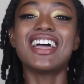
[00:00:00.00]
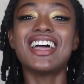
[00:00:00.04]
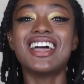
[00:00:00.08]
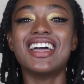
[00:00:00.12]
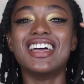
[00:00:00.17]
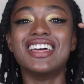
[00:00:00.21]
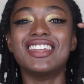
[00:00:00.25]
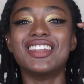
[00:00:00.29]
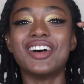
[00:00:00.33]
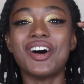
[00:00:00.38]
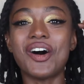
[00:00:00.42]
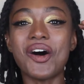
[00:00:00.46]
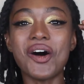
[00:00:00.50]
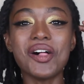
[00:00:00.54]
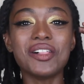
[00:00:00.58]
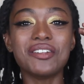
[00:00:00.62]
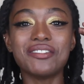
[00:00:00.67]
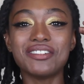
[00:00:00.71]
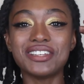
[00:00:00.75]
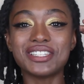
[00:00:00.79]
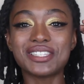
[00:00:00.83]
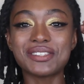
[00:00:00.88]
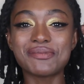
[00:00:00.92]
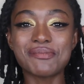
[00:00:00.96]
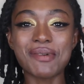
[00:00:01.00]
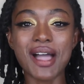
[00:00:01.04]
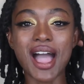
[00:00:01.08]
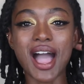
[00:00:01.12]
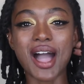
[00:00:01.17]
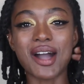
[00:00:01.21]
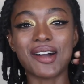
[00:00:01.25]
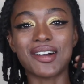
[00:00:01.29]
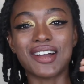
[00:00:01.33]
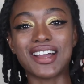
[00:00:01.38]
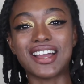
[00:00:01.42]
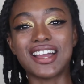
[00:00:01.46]
and all of its
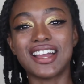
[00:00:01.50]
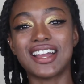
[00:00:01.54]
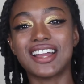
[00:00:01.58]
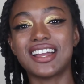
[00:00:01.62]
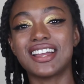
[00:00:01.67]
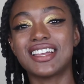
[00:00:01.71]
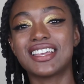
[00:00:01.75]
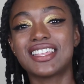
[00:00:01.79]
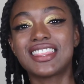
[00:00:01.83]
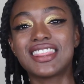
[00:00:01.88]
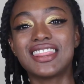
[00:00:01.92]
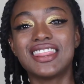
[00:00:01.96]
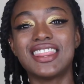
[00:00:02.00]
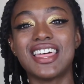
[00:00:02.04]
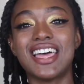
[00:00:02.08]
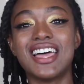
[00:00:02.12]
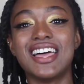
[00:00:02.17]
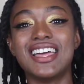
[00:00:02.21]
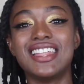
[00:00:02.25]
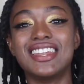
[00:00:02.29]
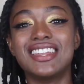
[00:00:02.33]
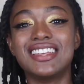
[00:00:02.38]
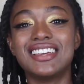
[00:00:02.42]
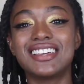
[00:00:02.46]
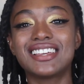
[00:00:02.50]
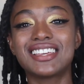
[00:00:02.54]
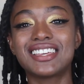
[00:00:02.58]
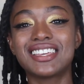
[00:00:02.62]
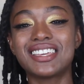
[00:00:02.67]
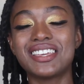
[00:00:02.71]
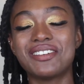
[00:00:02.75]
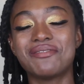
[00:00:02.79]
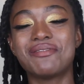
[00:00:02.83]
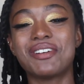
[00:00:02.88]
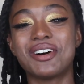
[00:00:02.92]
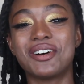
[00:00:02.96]
power, then
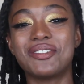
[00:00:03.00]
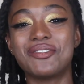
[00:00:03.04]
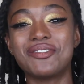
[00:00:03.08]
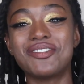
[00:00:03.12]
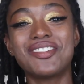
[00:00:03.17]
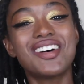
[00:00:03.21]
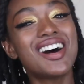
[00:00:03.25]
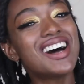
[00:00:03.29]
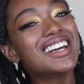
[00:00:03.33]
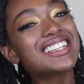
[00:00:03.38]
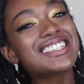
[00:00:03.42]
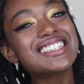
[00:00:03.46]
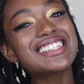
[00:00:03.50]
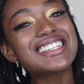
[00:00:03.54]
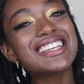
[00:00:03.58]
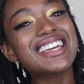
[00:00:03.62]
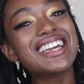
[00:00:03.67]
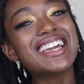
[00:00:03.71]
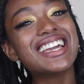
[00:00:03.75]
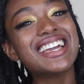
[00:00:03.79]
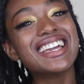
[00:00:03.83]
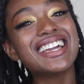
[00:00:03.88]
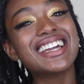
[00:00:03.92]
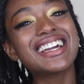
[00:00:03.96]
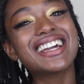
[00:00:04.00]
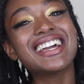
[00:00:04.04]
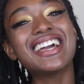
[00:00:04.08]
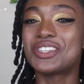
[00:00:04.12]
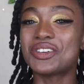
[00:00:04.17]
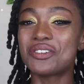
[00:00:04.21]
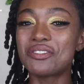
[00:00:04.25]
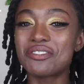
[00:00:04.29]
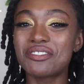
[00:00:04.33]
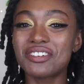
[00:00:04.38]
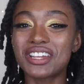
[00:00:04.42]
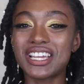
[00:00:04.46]
keep on watching.
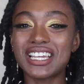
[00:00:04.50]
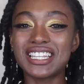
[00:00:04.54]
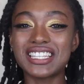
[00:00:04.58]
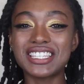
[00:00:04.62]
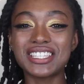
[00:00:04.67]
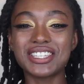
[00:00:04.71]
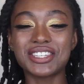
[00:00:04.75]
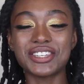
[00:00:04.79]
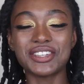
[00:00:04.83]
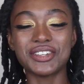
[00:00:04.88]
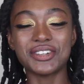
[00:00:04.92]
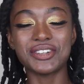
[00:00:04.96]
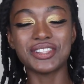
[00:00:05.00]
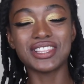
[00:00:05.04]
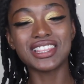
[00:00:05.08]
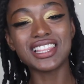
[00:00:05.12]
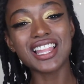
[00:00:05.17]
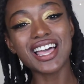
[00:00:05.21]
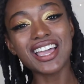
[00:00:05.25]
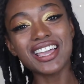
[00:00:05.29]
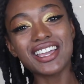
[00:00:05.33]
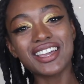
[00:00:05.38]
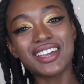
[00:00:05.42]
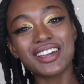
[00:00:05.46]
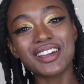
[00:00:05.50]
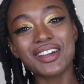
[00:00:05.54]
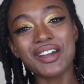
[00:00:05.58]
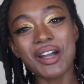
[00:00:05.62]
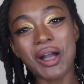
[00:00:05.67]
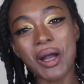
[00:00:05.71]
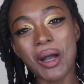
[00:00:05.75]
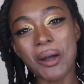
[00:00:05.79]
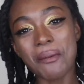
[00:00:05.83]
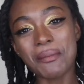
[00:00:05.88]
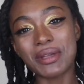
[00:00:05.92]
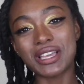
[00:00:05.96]
Don't forget to like,
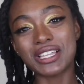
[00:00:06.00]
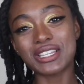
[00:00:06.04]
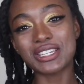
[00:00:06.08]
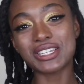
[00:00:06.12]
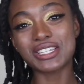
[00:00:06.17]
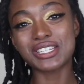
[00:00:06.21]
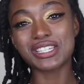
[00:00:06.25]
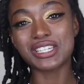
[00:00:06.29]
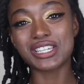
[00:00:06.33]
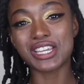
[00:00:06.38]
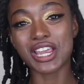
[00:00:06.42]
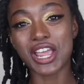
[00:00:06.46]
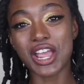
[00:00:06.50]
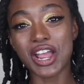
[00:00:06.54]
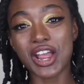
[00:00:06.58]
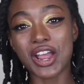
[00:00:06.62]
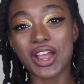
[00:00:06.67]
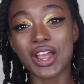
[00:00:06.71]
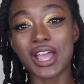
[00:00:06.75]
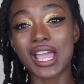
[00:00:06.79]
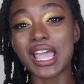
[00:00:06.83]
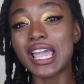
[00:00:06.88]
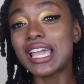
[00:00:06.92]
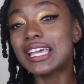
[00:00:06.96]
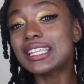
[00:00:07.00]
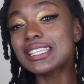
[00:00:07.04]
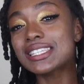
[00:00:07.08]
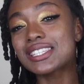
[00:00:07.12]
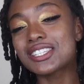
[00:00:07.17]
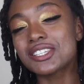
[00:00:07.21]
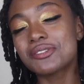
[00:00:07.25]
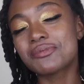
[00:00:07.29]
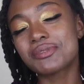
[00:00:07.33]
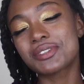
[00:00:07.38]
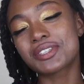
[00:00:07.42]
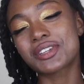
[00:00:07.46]
comment, share, and
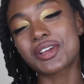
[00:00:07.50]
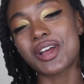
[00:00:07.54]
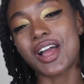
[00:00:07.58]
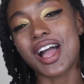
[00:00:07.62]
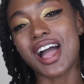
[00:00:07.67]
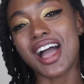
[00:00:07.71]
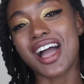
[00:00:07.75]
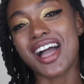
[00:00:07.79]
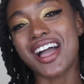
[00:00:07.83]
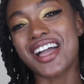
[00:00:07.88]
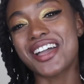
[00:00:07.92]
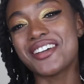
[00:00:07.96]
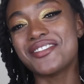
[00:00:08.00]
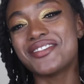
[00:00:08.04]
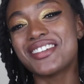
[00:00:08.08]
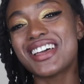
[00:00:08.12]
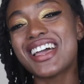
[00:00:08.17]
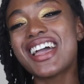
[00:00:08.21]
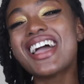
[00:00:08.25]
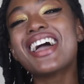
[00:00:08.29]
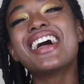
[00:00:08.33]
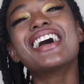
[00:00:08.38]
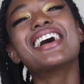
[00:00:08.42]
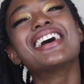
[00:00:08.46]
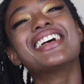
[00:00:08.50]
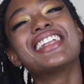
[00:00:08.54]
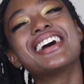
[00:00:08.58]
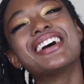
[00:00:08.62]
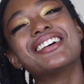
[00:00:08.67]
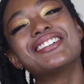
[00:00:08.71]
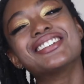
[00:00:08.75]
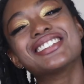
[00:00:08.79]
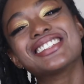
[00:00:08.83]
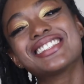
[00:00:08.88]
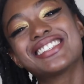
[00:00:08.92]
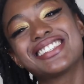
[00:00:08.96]
subscribe, and
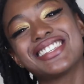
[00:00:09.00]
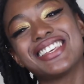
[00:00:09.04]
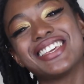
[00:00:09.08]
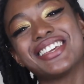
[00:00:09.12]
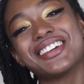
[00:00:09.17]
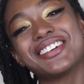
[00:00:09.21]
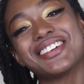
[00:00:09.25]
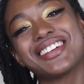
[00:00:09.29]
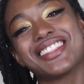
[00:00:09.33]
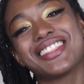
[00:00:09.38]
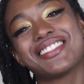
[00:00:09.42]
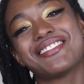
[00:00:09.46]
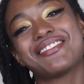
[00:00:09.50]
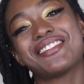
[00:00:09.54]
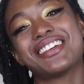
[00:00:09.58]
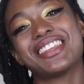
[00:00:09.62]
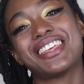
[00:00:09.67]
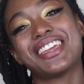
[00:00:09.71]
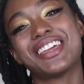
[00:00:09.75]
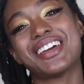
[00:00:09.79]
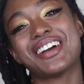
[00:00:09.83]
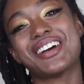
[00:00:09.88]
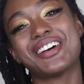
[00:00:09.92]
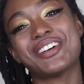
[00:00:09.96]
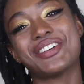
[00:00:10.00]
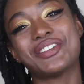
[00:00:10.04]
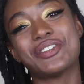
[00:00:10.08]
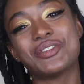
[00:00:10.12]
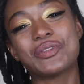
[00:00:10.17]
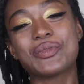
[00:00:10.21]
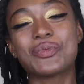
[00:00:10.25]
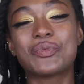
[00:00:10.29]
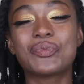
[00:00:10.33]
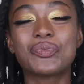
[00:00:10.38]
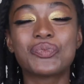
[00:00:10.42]
I will see you in the video.